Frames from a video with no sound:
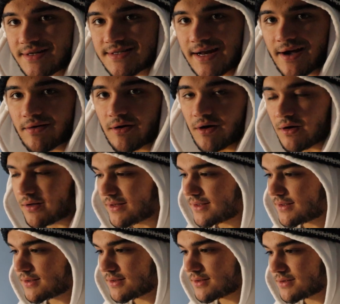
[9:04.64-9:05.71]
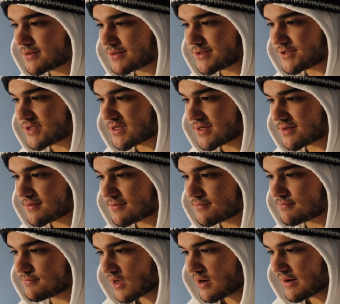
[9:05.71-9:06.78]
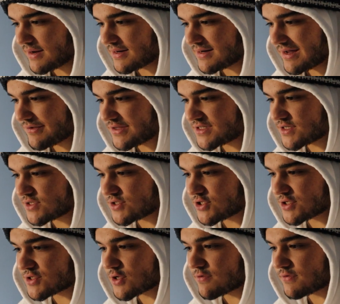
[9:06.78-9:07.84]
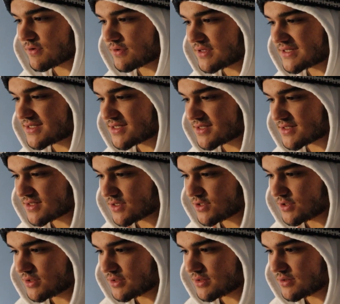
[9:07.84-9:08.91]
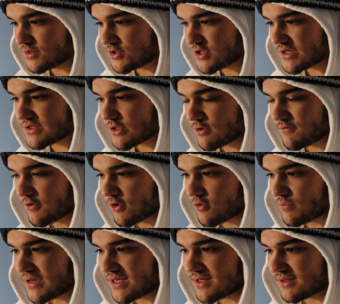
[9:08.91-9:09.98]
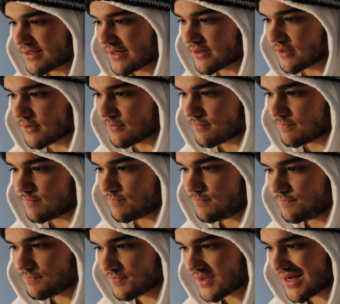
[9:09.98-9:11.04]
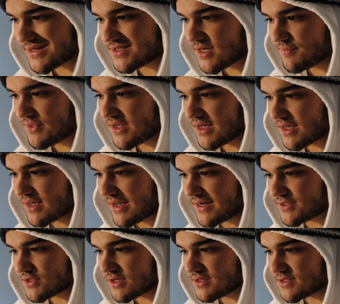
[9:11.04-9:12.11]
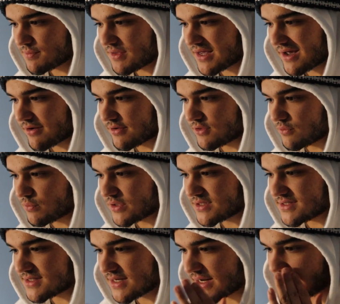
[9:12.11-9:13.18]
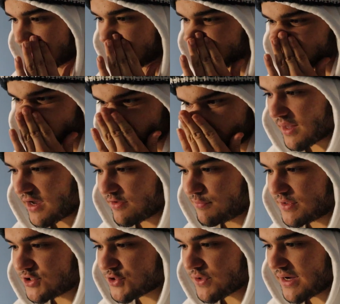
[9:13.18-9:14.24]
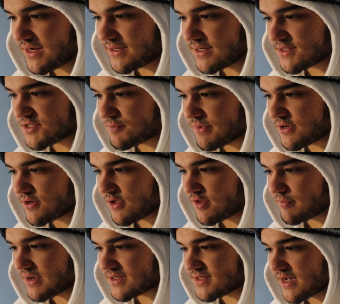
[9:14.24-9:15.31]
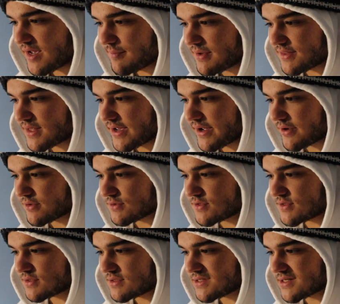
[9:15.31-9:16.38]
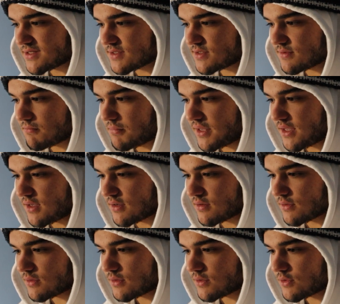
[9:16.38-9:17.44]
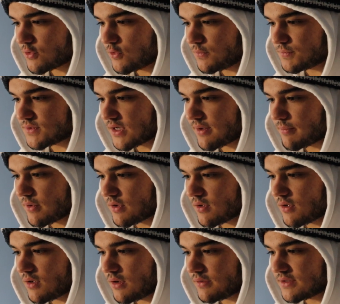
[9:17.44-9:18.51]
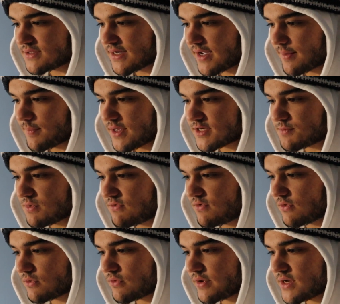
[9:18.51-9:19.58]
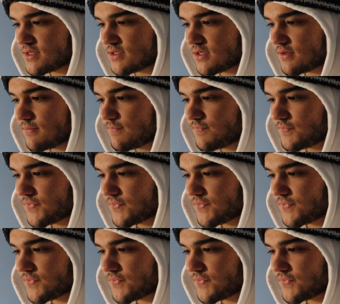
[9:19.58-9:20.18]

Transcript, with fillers: he's an alcoholic. Shit. Alright, now this is just over a week later. I saw something out in the woods today. I've been trying not to spend all of my time at the house since being cooped up all the time makes me feel crazy.